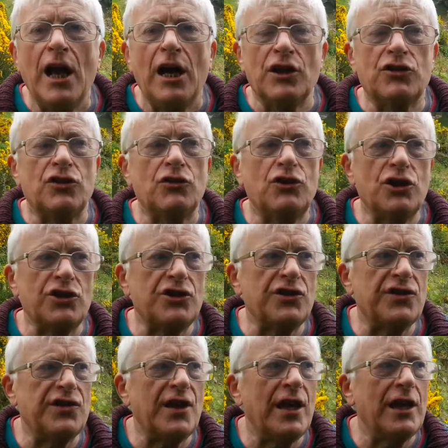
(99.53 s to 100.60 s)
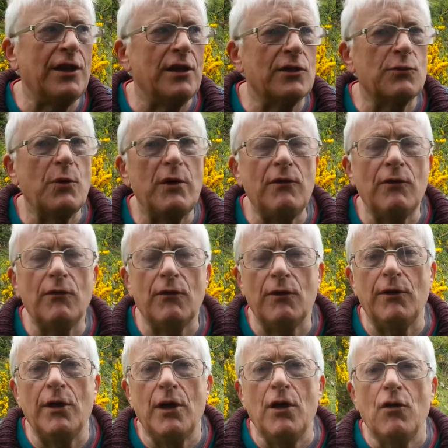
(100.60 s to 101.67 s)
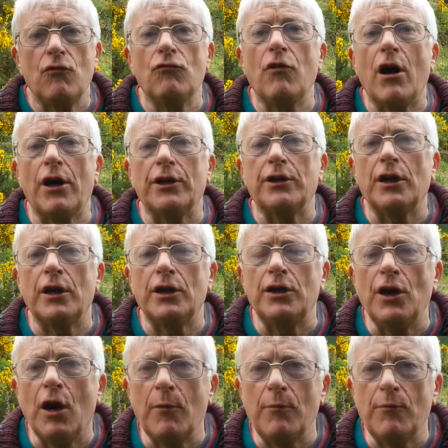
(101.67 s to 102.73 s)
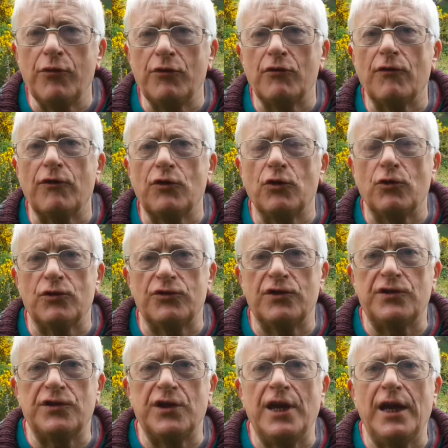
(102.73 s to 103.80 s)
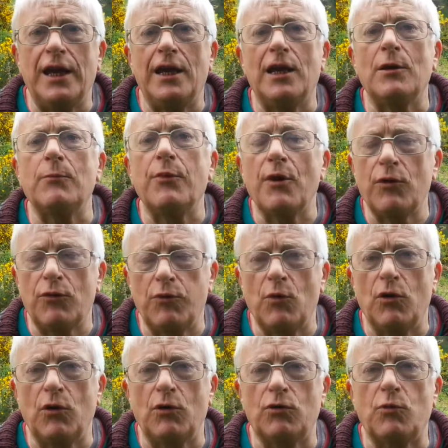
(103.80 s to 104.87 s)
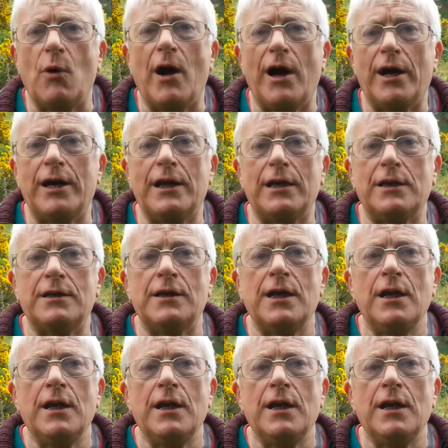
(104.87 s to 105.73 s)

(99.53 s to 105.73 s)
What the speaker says: And so just to say that we run a number of courses and healing, both worldwide